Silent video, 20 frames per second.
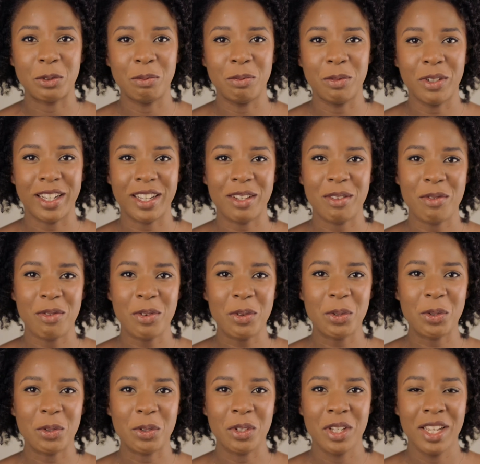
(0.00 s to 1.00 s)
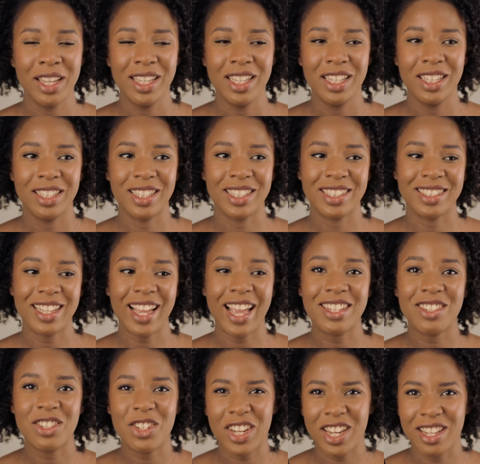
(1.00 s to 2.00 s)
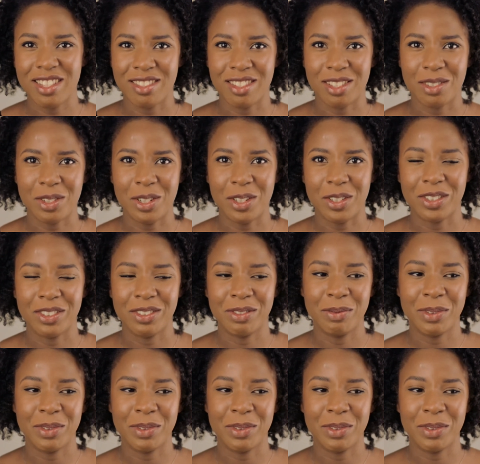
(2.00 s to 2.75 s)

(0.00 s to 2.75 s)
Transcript: my food because I had chickens as well,